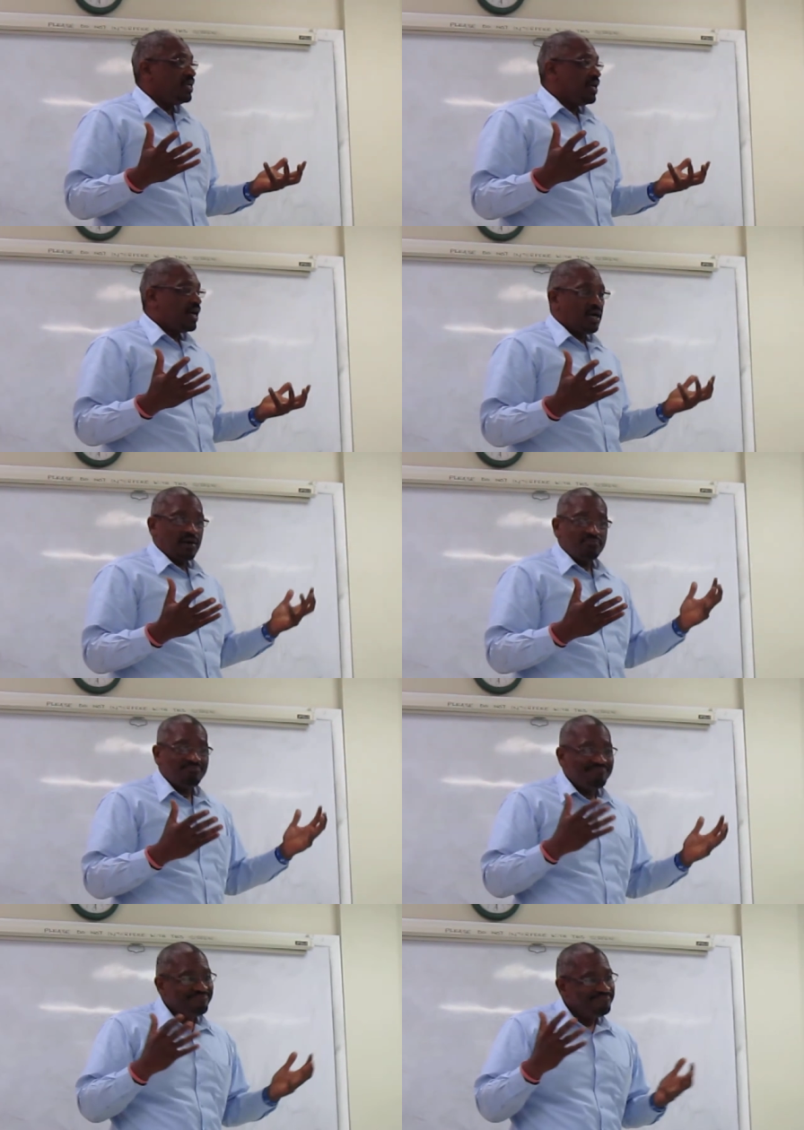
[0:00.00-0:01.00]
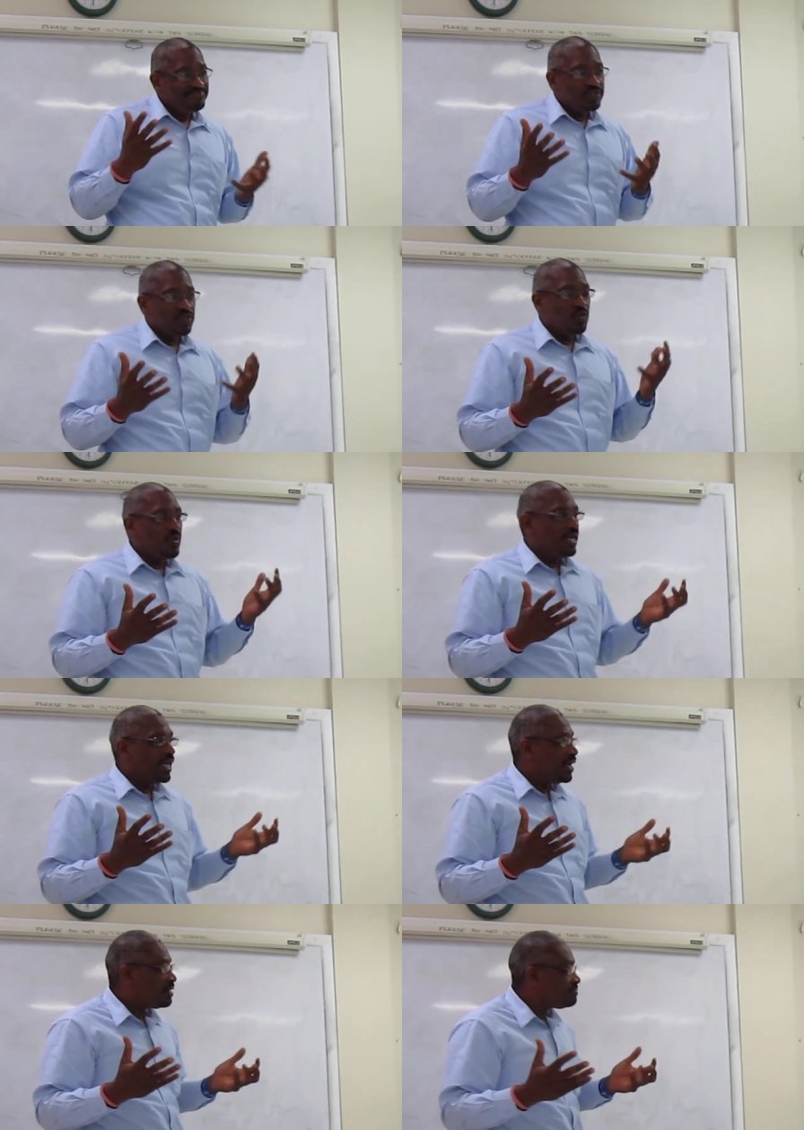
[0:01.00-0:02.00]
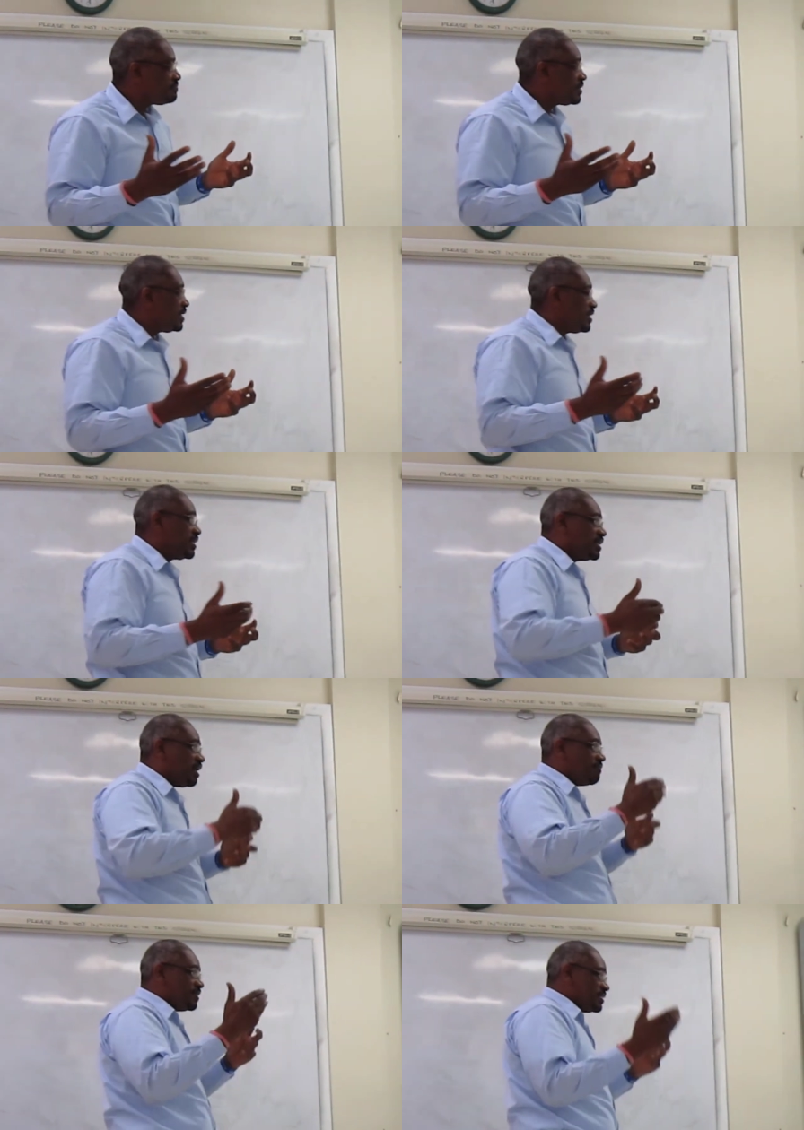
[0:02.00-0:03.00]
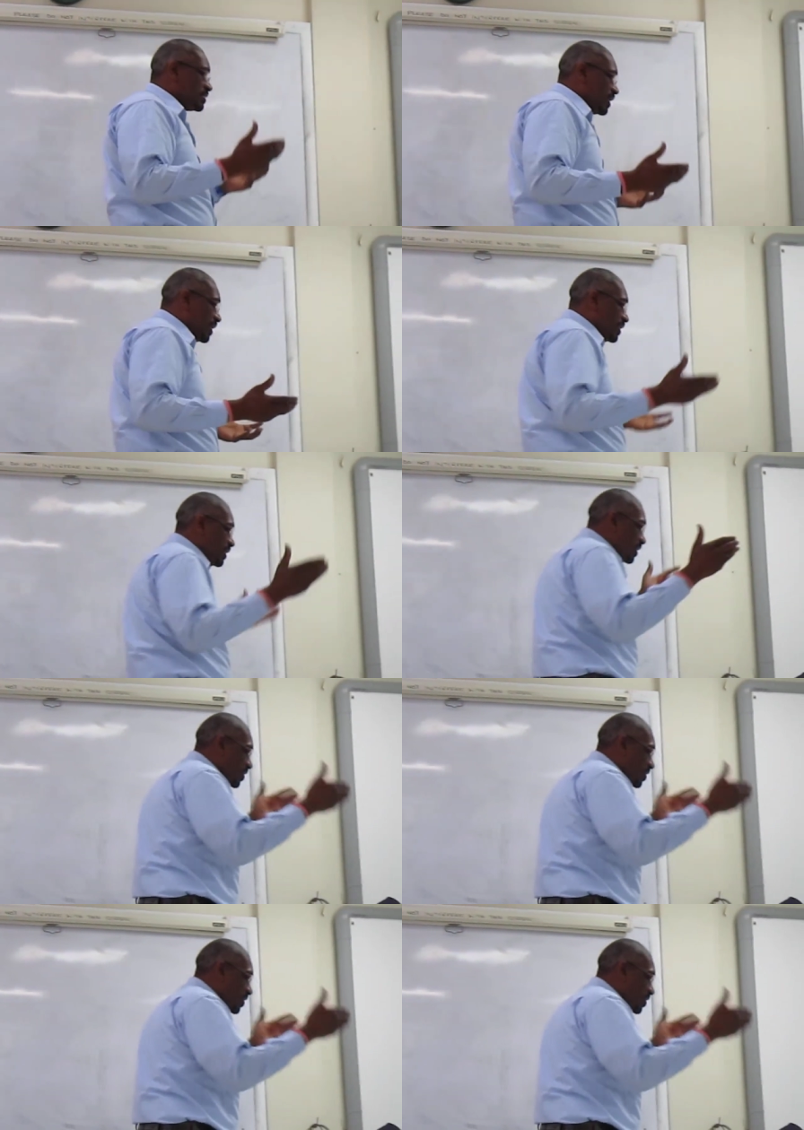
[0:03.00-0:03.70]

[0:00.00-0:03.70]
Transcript: Um, you would hear the government saying,